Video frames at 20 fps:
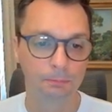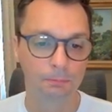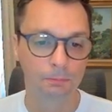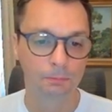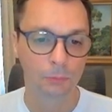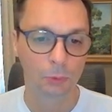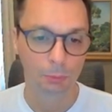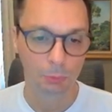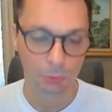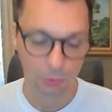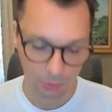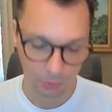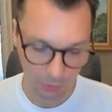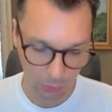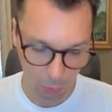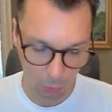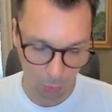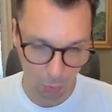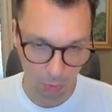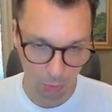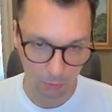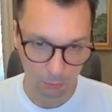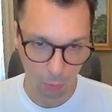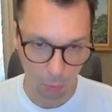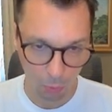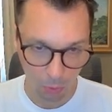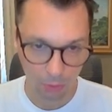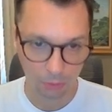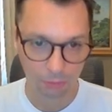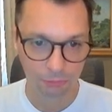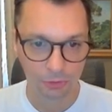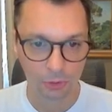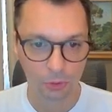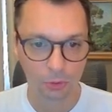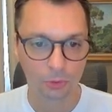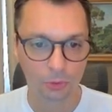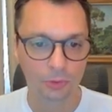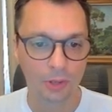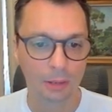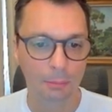Oops, and or
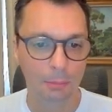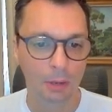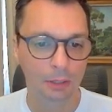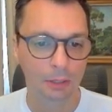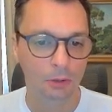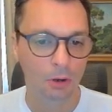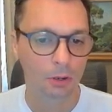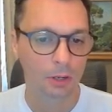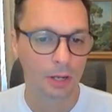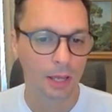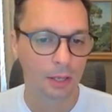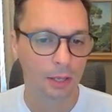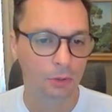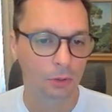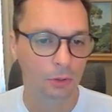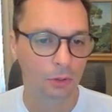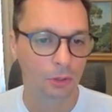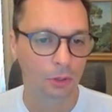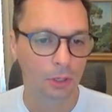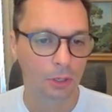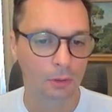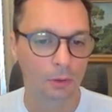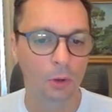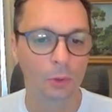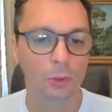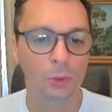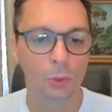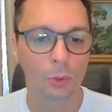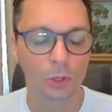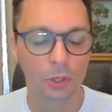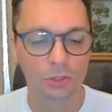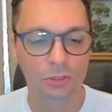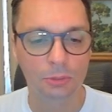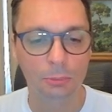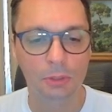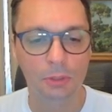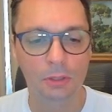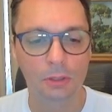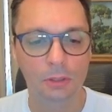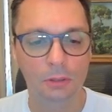fills a minecart, and irk. Oh, you irk
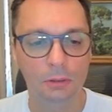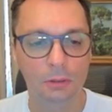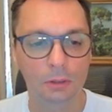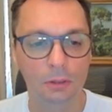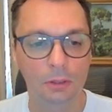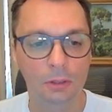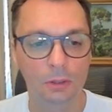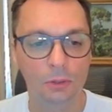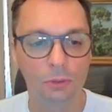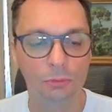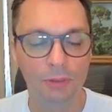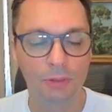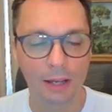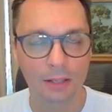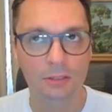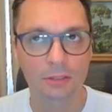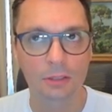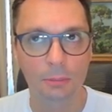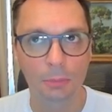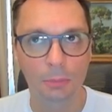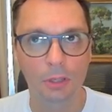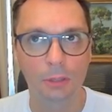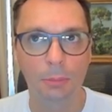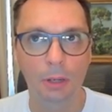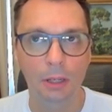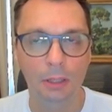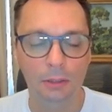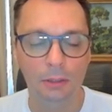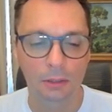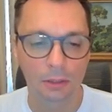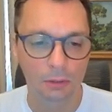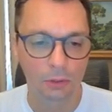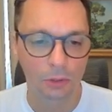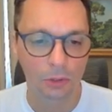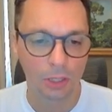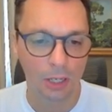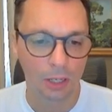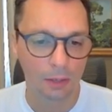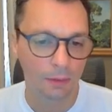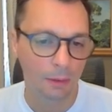somebody, you vex somebody by
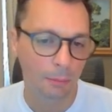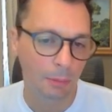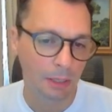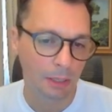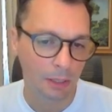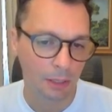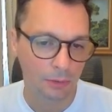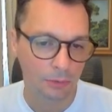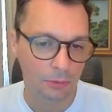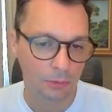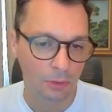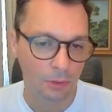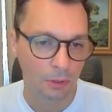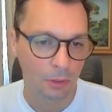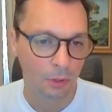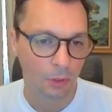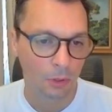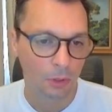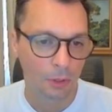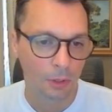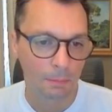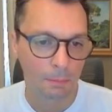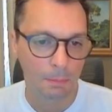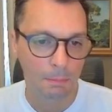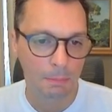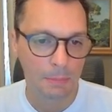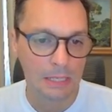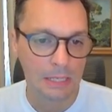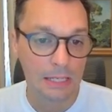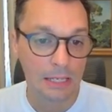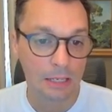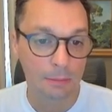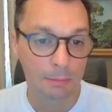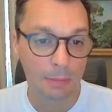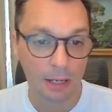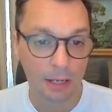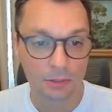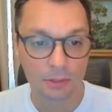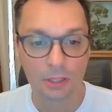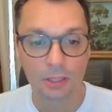irking them, I guess. Meaty
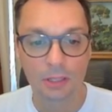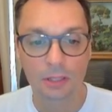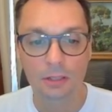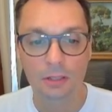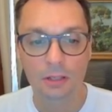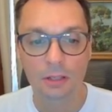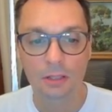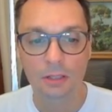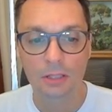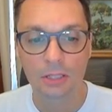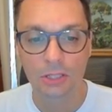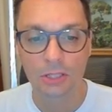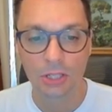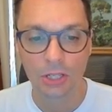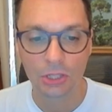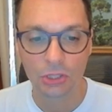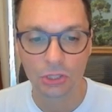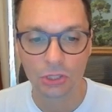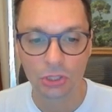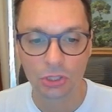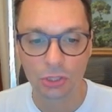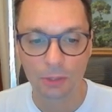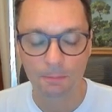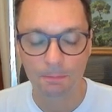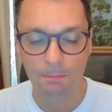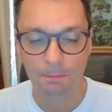Mexican dish.